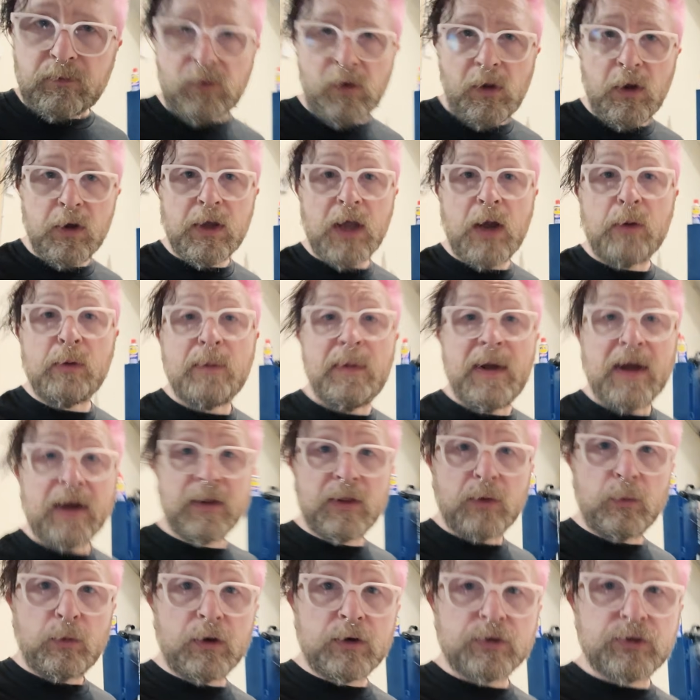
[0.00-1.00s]
Okay, we're back in
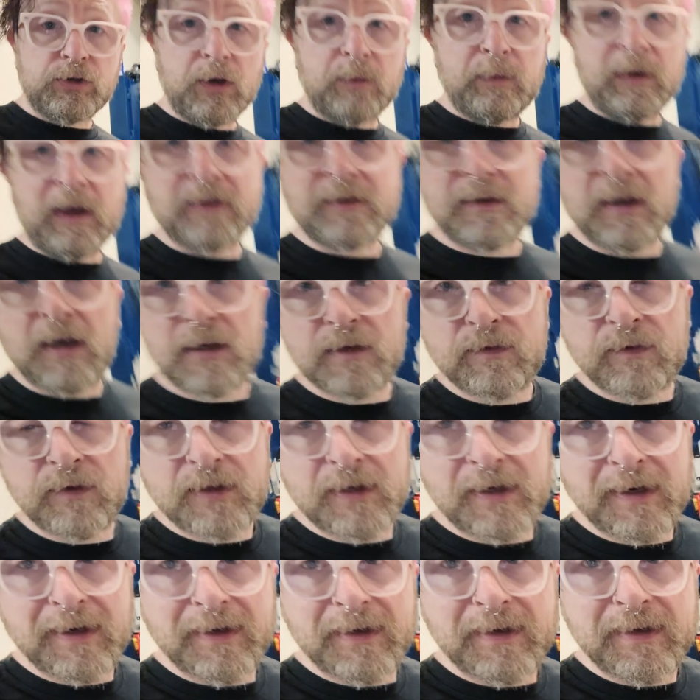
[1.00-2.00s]
the workshop. Our task for
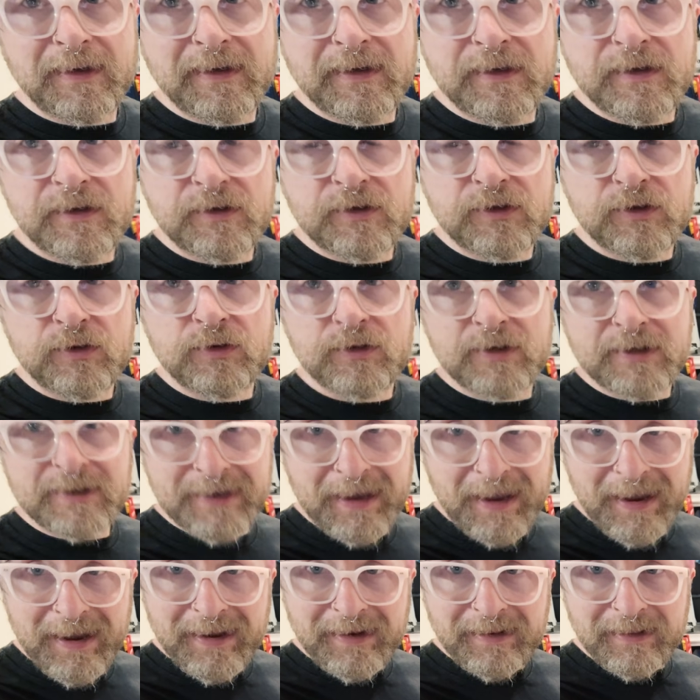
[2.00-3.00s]
today is to
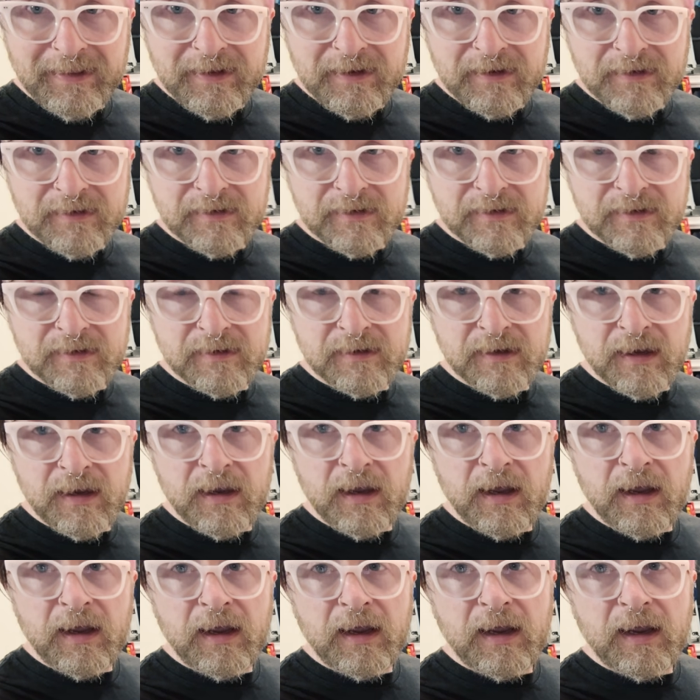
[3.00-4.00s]
sand this
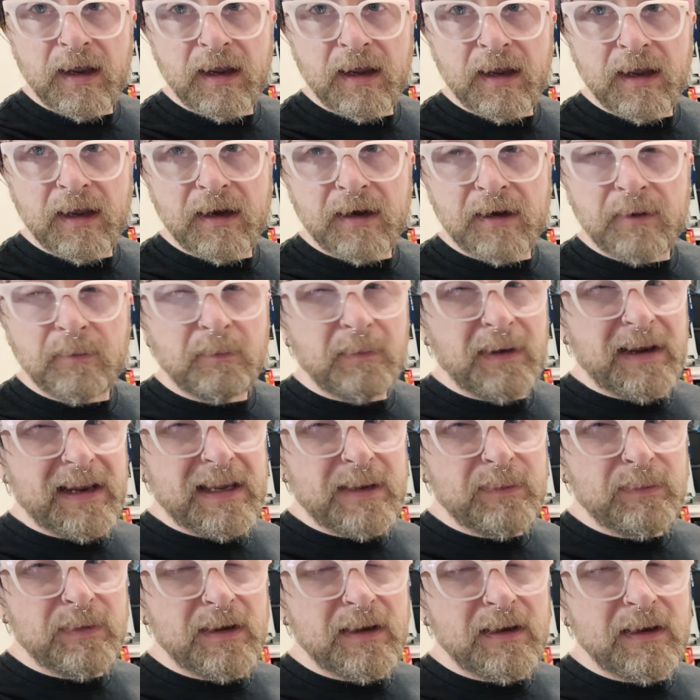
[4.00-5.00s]
and
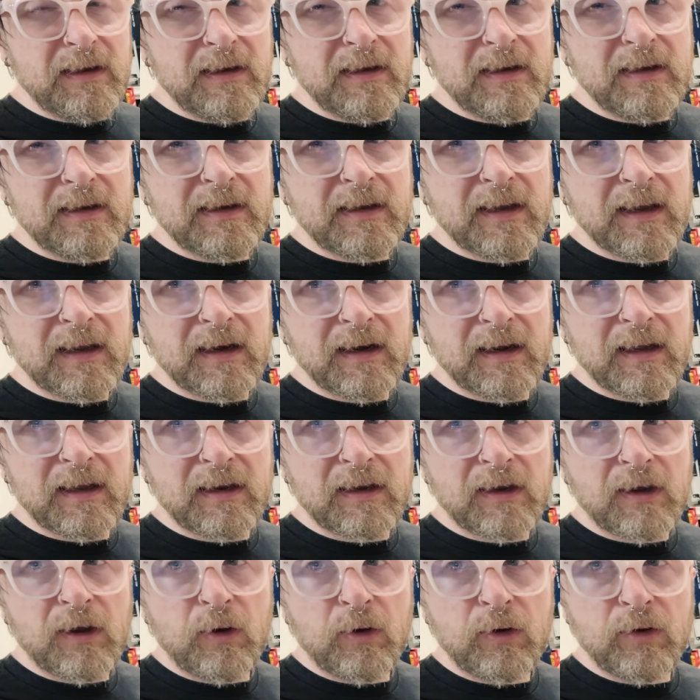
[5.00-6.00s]
maybe get a
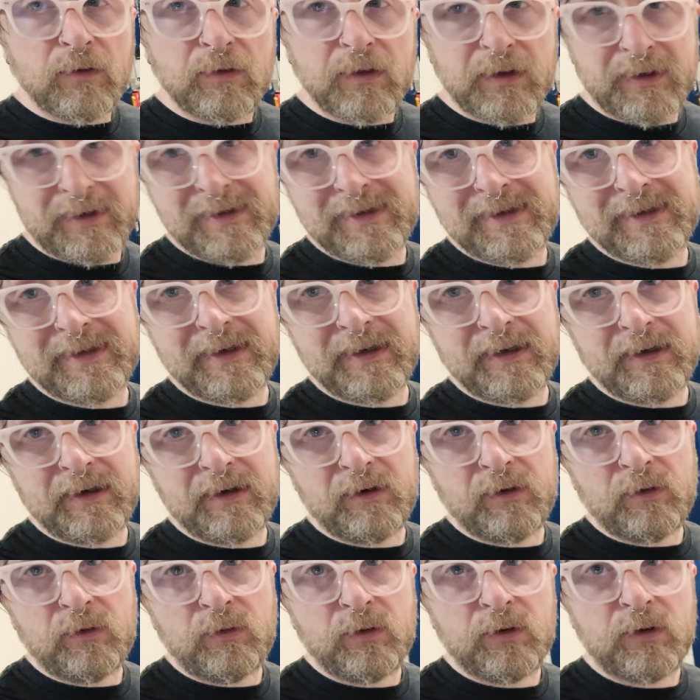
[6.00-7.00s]
coat of
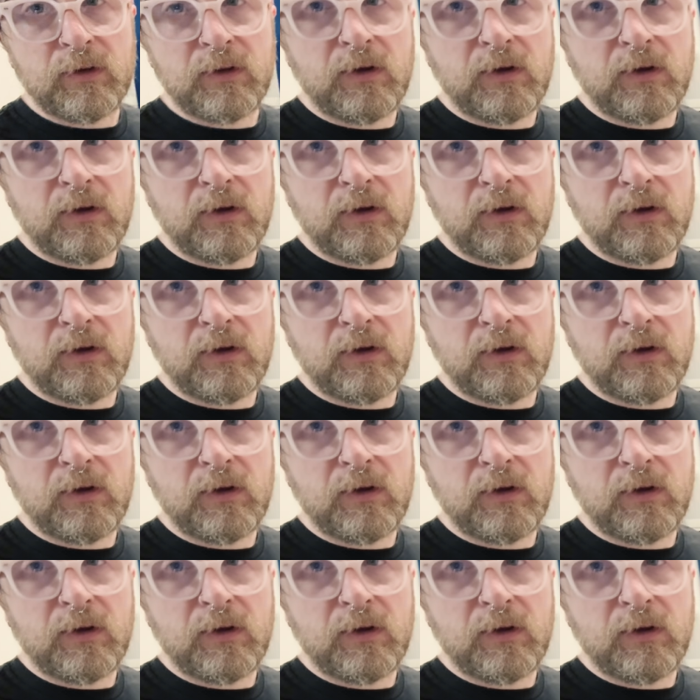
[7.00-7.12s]
linseed oil